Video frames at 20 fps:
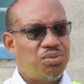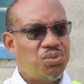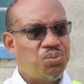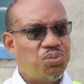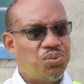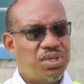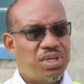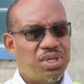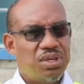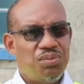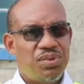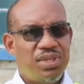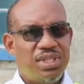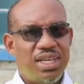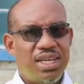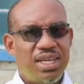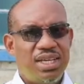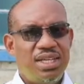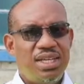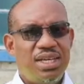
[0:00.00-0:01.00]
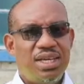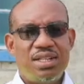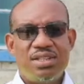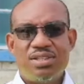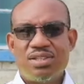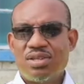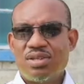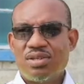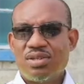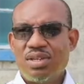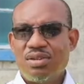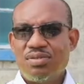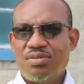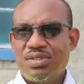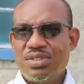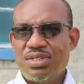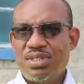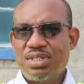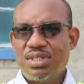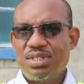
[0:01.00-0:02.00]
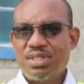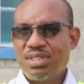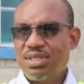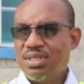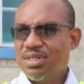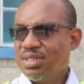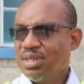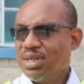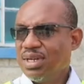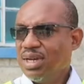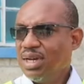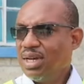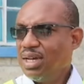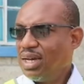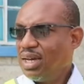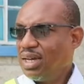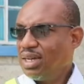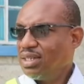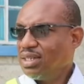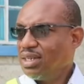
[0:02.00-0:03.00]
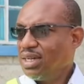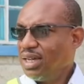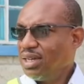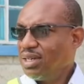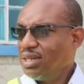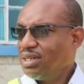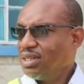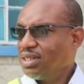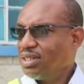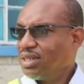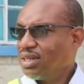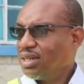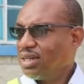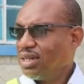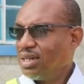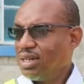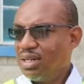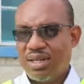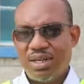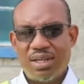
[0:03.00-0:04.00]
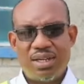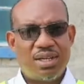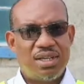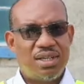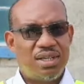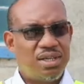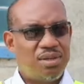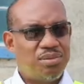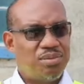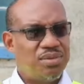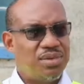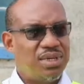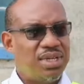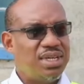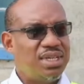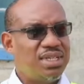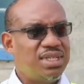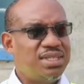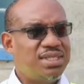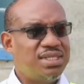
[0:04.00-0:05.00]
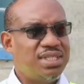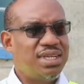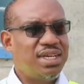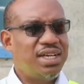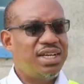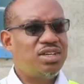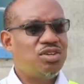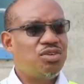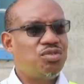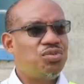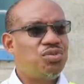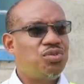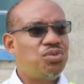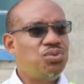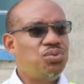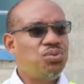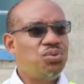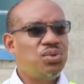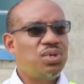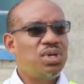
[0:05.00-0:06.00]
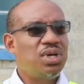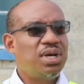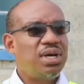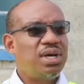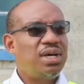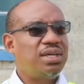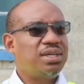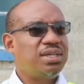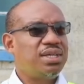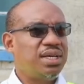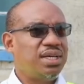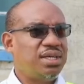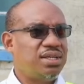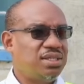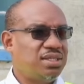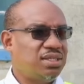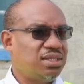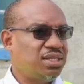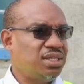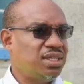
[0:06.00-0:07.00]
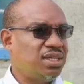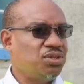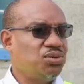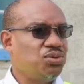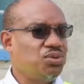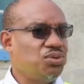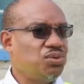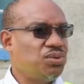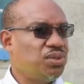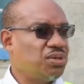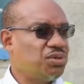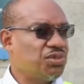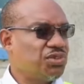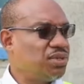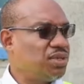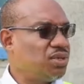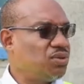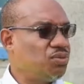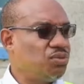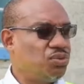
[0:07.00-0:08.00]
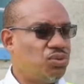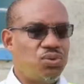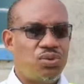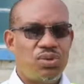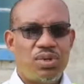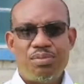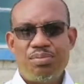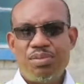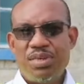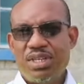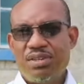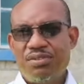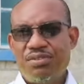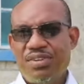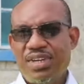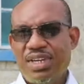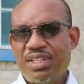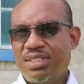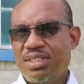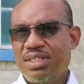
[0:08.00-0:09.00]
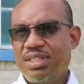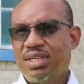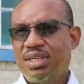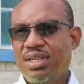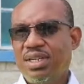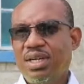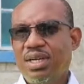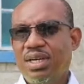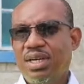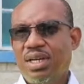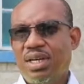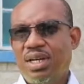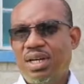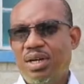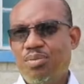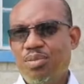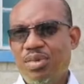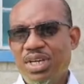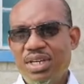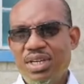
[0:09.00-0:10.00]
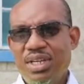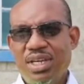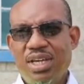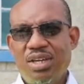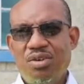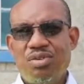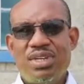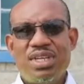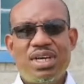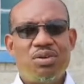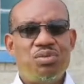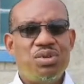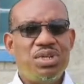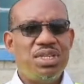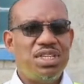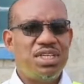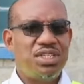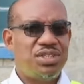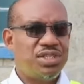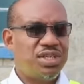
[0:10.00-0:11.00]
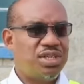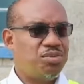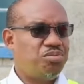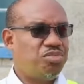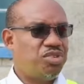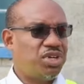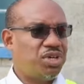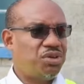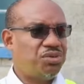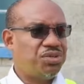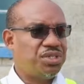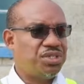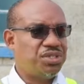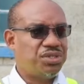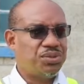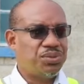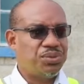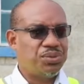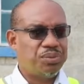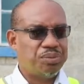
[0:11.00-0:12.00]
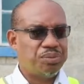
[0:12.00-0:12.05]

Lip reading: we're working with any health facilities and getting at least an idea of who are the elderly and who have been affected in the area that we need to give priority to.